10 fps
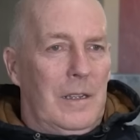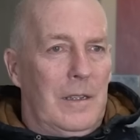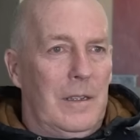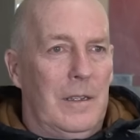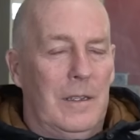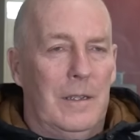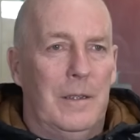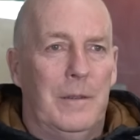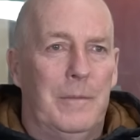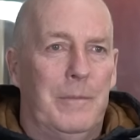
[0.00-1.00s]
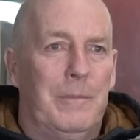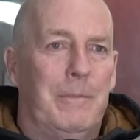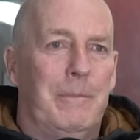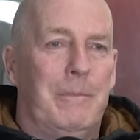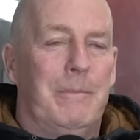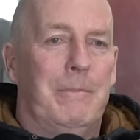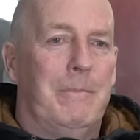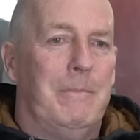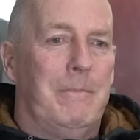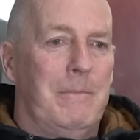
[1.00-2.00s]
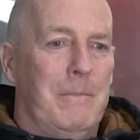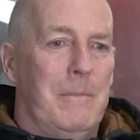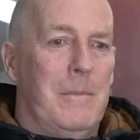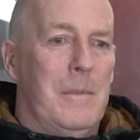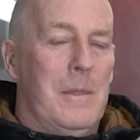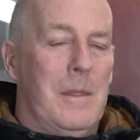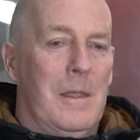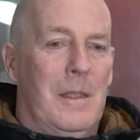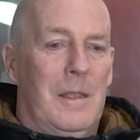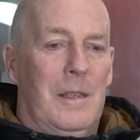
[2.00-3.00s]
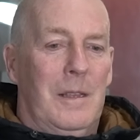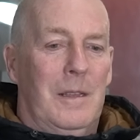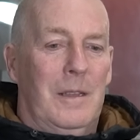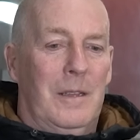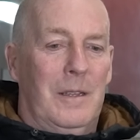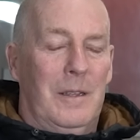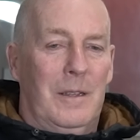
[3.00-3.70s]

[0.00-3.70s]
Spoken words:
(not speaking)